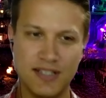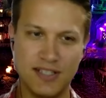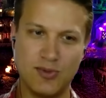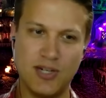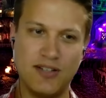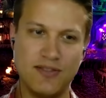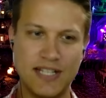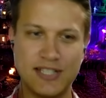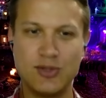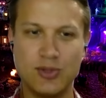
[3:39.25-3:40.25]
as well
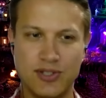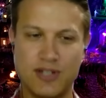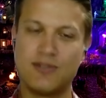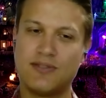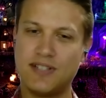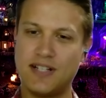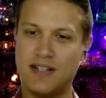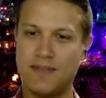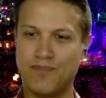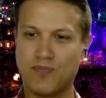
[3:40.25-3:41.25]
that's cool though
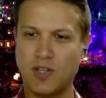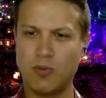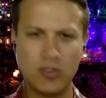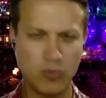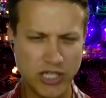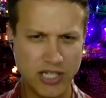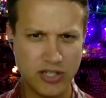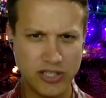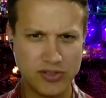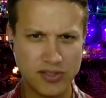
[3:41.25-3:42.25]
um, what, what year
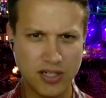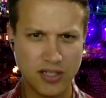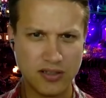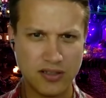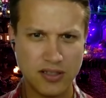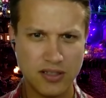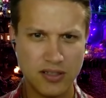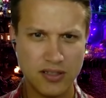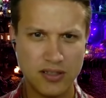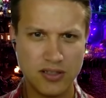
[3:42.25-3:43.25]
did you start
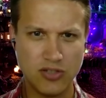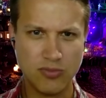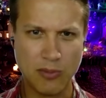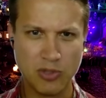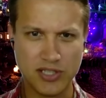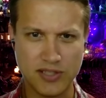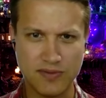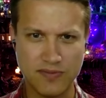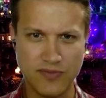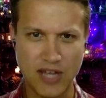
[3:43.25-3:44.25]
you remember
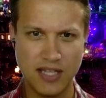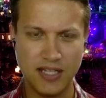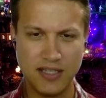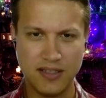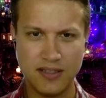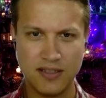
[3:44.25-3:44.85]
just vaguely